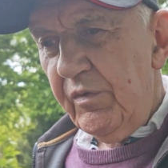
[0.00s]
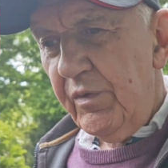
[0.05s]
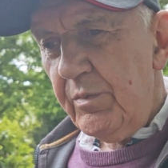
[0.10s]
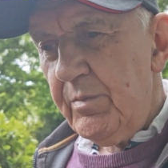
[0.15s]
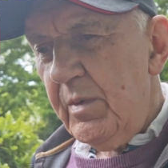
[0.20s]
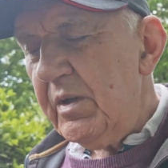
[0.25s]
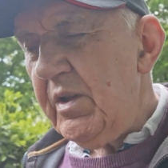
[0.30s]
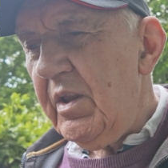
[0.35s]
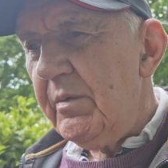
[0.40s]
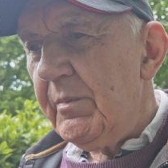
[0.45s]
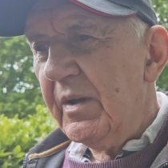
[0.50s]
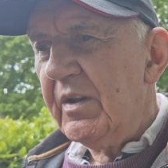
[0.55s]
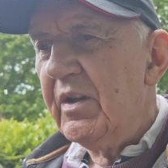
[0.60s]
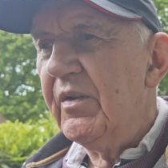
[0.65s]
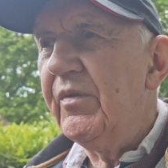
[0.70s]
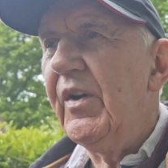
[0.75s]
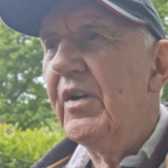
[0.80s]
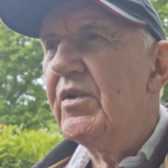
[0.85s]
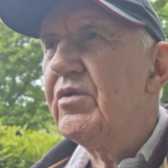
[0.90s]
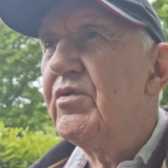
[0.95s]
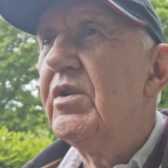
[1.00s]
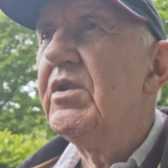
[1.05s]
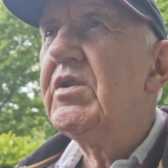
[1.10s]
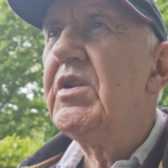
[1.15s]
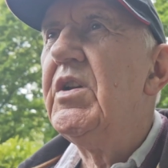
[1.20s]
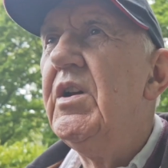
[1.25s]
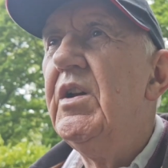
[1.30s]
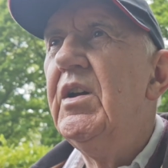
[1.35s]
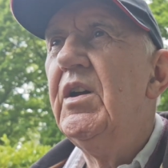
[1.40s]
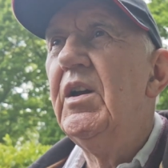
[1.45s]
from one of the
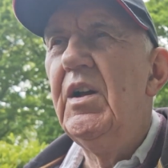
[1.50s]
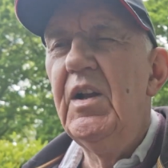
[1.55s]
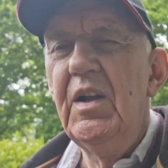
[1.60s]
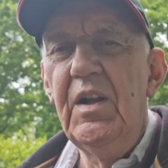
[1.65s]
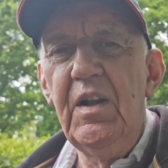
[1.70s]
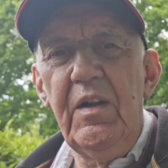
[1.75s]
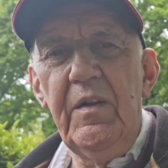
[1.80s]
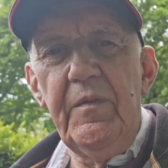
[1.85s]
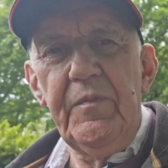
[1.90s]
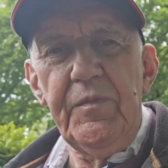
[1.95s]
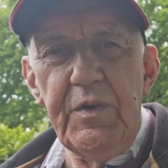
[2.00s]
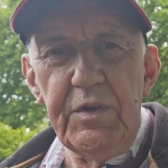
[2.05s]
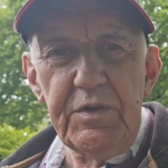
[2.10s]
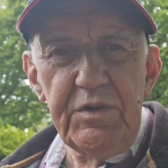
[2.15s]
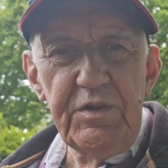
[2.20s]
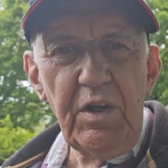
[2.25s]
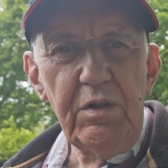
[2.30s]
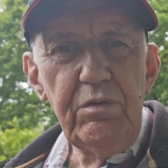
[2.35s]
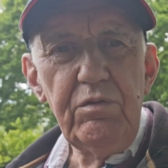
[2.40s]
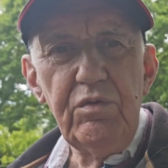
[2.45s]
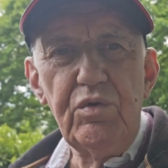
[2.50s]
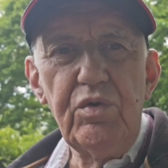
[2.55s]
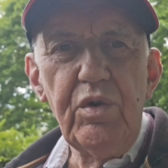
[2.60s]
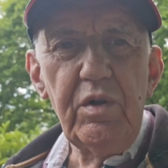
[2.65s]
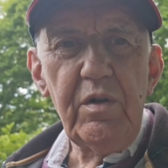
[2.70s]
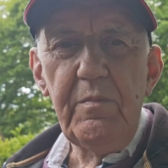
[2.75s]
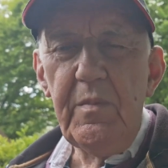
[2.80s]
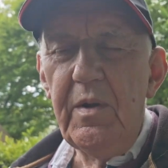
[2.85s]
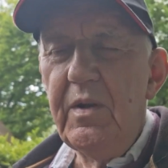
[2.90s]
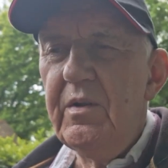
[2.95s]
manufacturers that don't
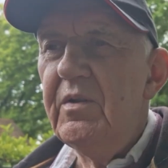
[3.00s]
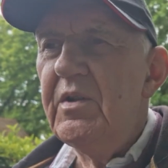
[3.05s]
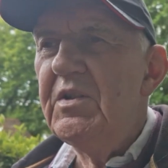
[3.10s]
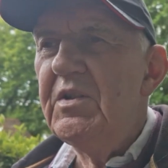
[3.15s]
try and mount